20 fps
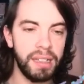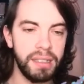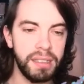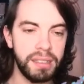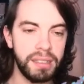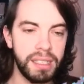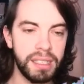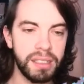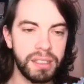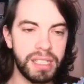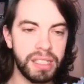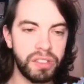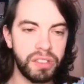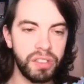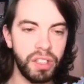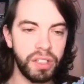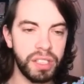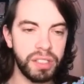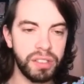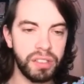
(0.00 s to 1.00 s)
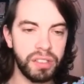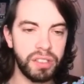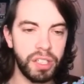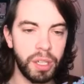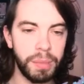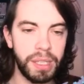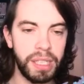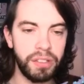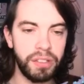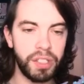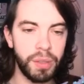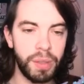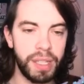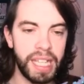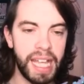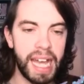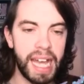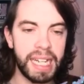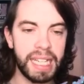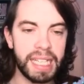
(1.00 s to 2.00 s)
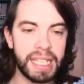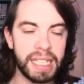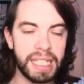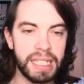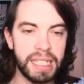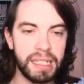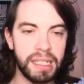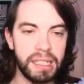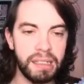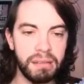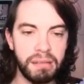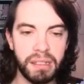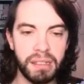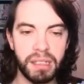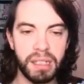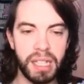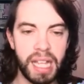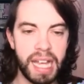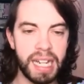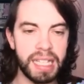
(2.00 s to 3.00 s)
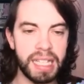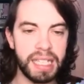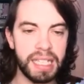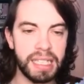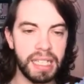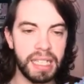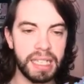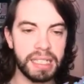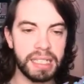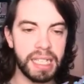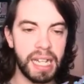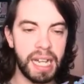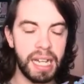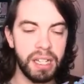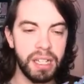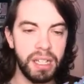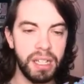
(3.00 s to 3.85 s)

There's nothing to stop me doing anything like that.